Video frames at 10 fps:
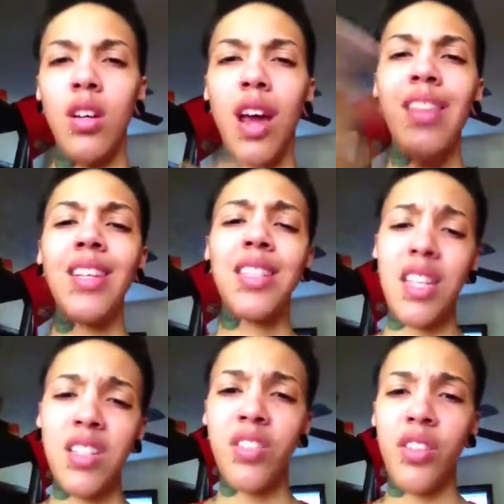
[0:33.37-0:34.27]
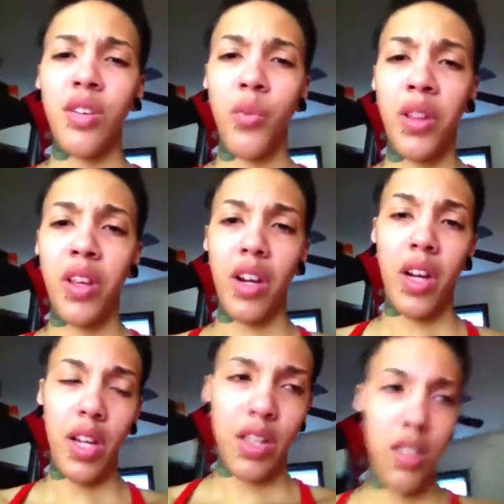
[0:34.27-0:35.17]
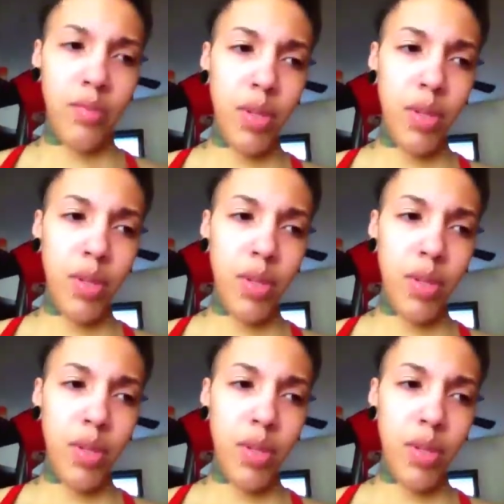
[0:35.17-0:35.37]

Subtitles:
I think it's easier when they're kids,